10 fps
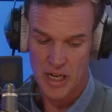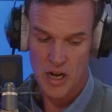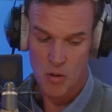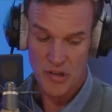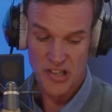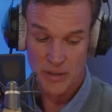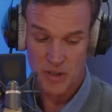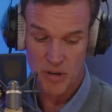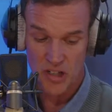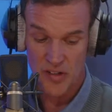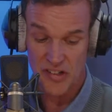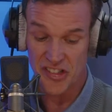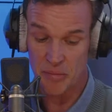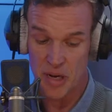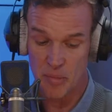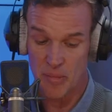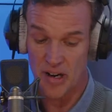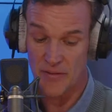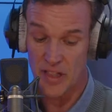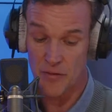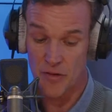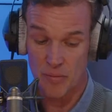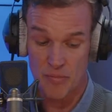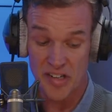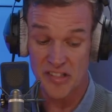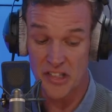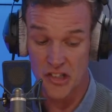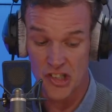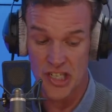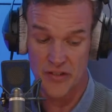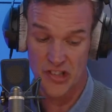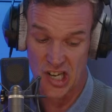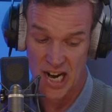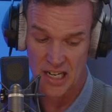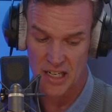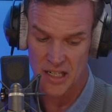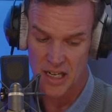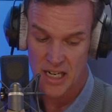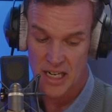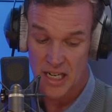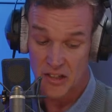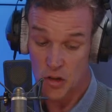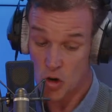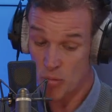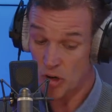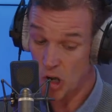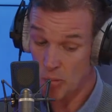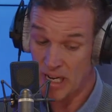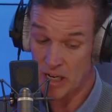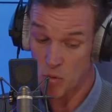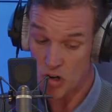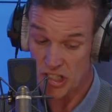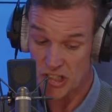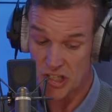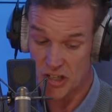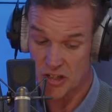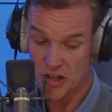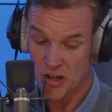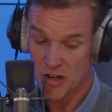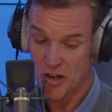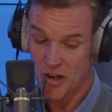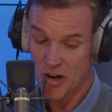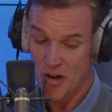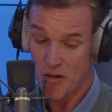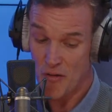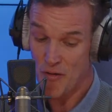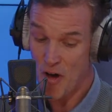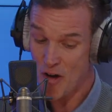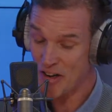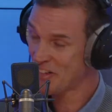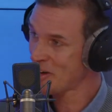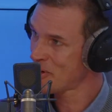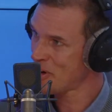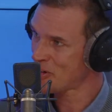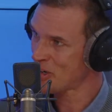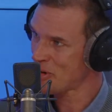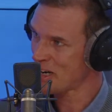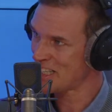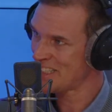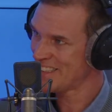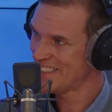We'll be chatting with a bunch of interesting people about everything from President Xi of China to corporate lobbying in Washington, furry subculture, Bradley.